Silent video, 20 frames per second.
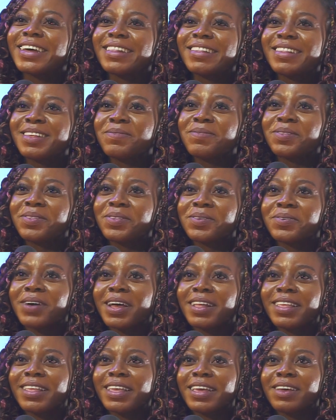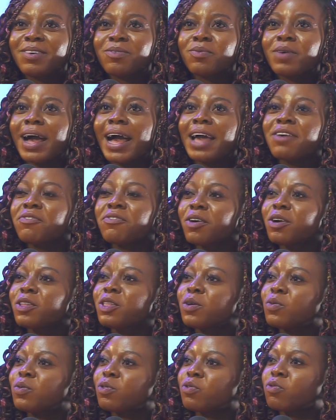and one other team too.
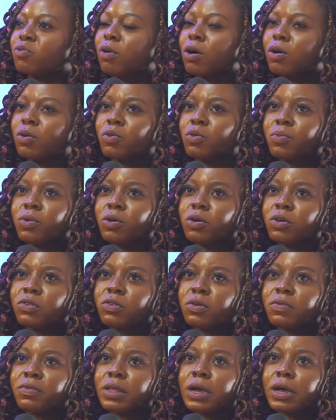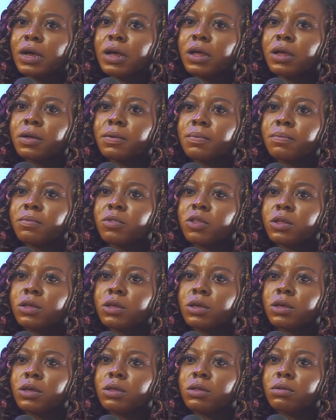I felt they would struggle because of their
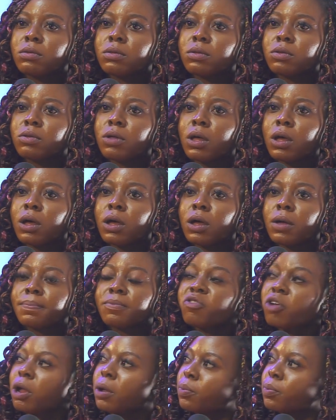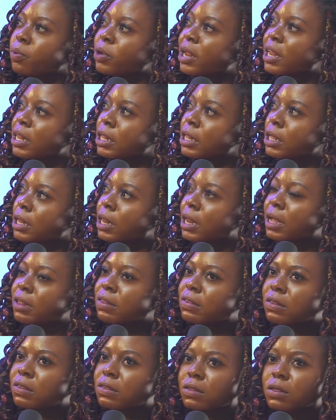the treble that they
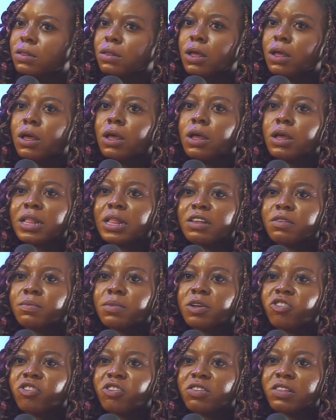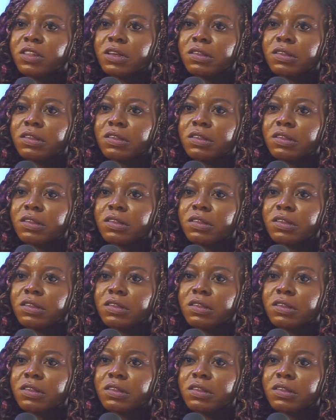did last season. That's